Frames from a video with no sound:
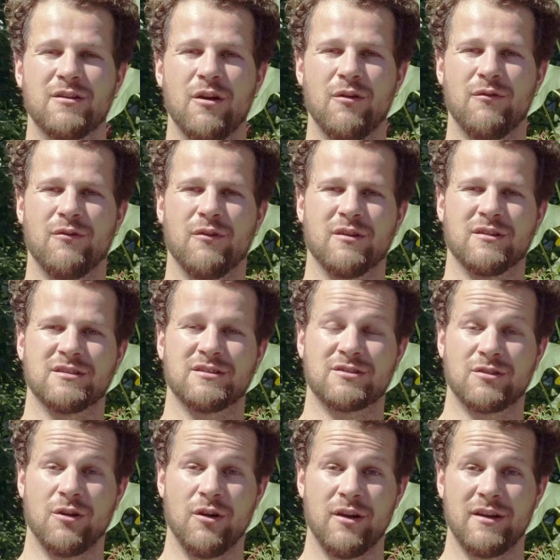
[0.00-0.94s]
go for
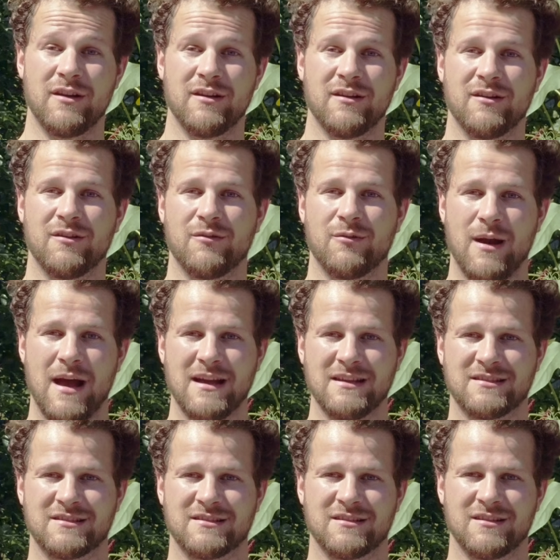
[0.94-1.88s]
soy,
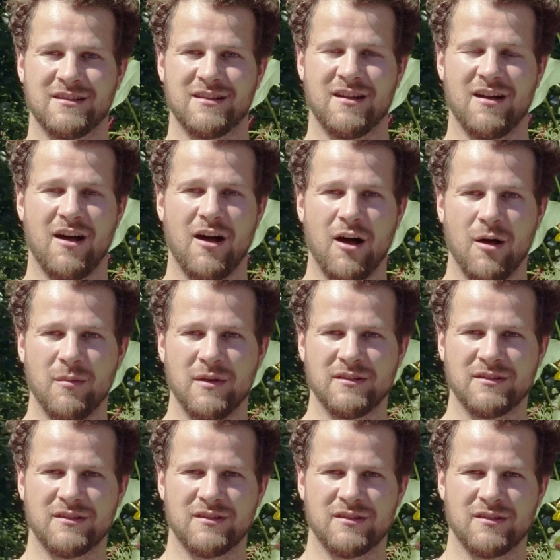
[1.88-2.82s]
rice,
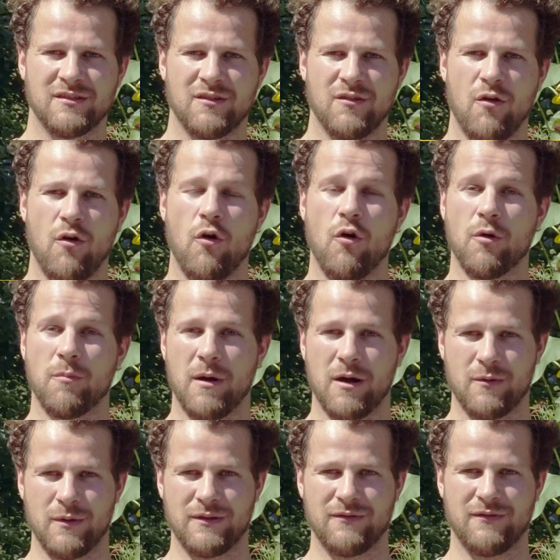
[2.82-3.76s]
almond, or
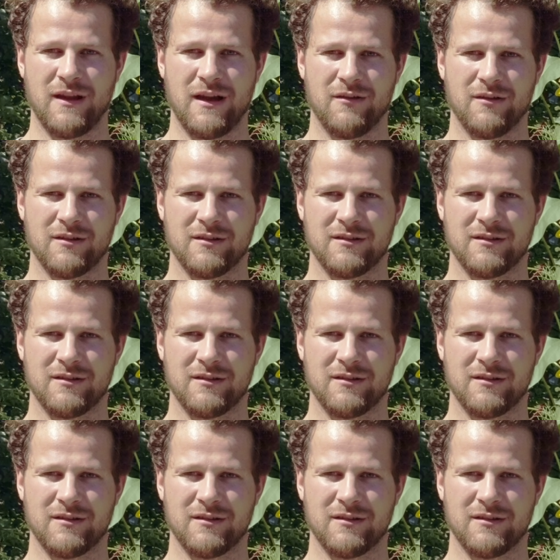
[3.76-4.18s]
buckwheat flour.